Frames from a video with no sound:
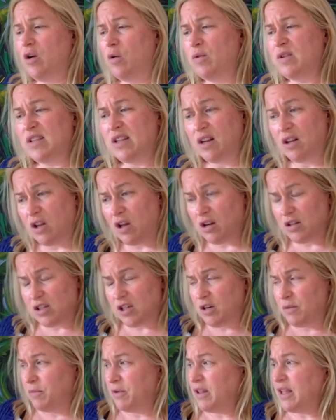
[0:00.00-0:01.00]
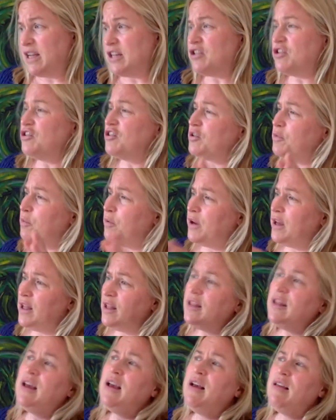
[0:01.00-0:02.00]
was in a long-term relationship
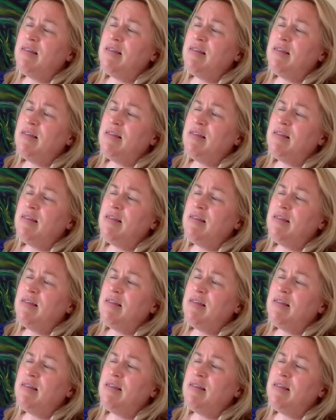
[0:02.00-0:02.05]
with,